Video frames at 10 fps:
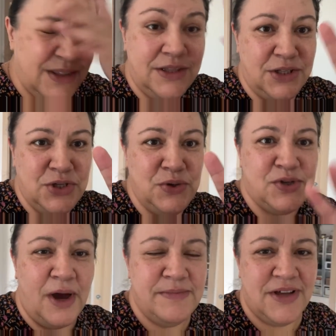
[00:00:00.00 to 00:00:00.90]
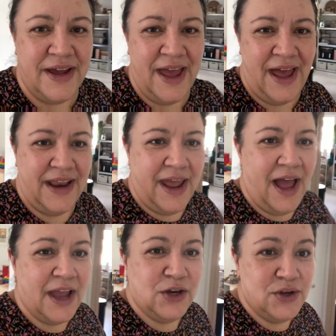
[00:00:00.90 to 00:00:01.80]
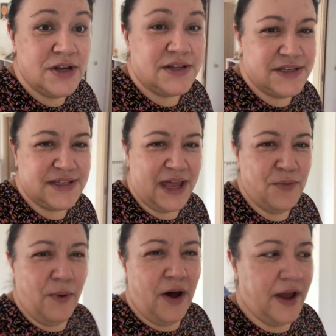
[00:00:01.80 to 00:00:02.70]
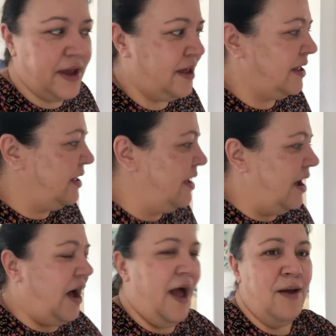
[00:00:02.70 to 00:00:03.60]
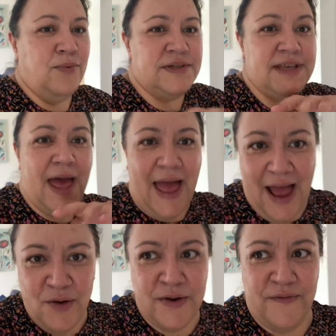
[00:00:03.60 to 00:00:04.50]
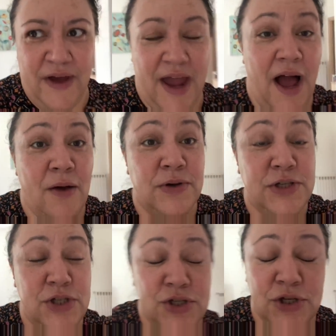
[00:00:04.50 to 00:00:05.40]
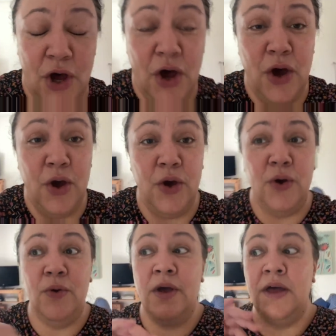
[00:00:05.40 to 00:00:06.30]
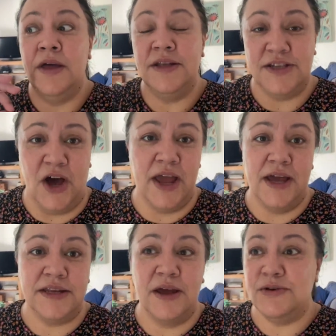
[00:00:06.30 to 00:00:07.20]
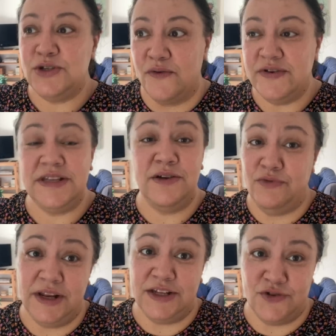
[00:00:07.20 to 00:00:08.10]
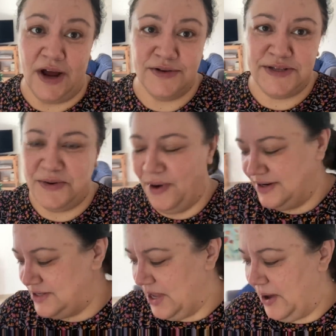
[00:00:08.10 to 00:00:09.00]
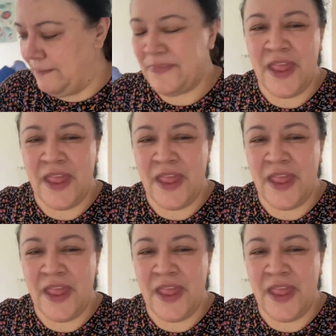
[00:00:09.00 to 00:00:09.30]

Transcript: the two times I had it, I couldn't understand why. I was out of it. I was so tired. It was obviously really drowsy one. So